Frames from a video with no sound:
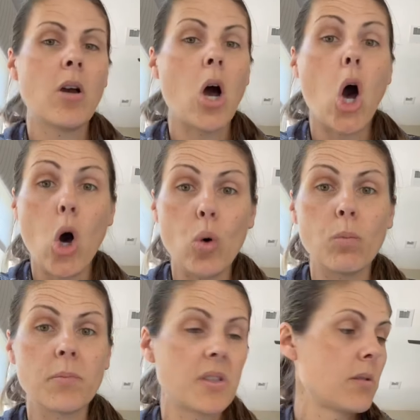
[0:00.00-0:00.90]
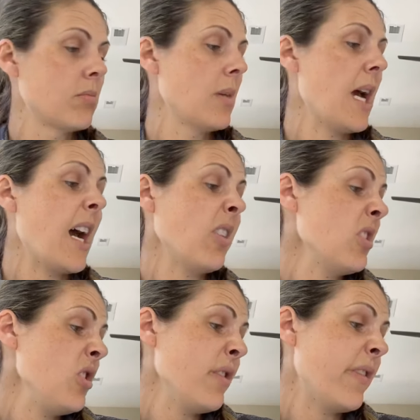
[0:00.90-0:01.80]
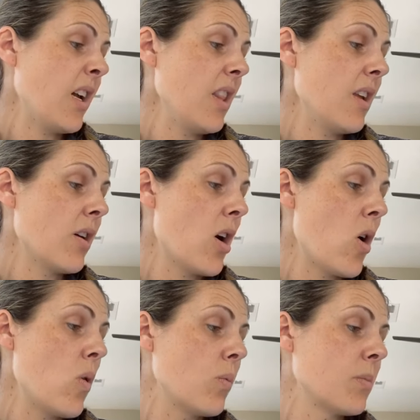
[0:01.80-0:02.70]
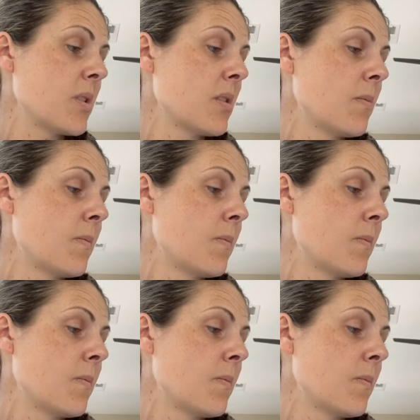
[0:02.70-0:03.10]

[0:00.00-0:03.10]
homes? How did you find their homes?